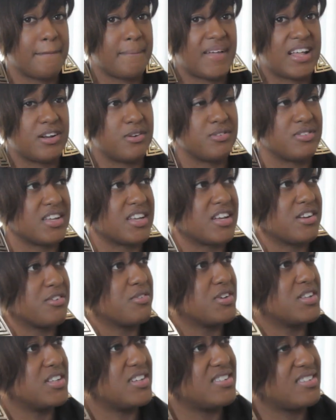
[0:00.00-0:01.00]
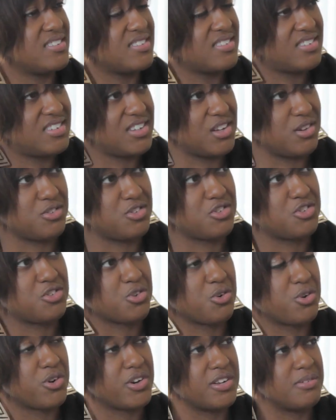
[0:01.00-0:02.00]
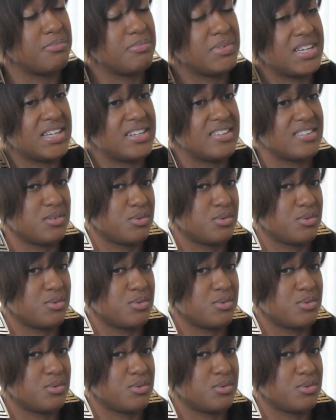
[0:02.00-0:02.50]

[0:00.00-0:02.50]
I don't think it really tells the story of me.